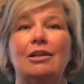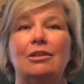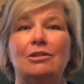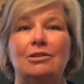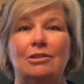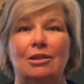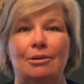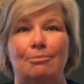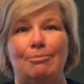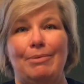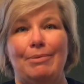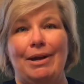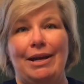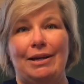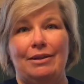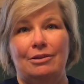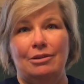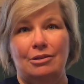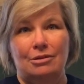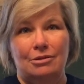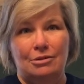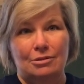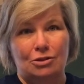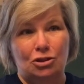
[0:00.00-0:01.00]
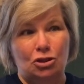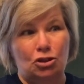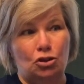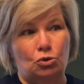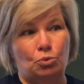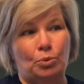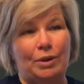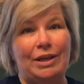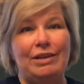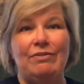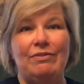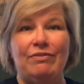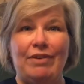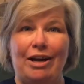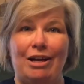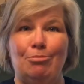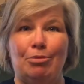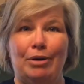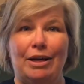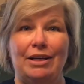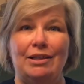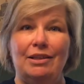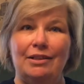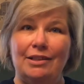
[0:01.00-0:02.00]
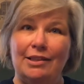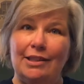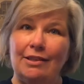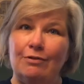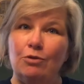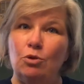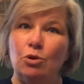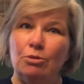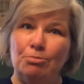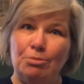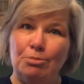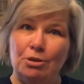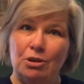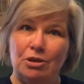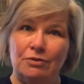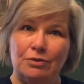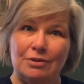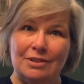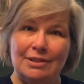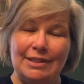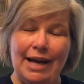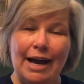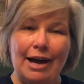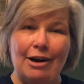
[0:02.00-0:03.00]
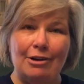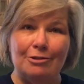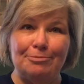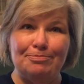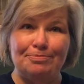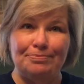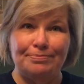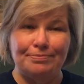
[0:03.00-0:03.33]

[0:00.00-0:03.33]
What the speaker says: to make the string vibrate and give you a beautiful sound.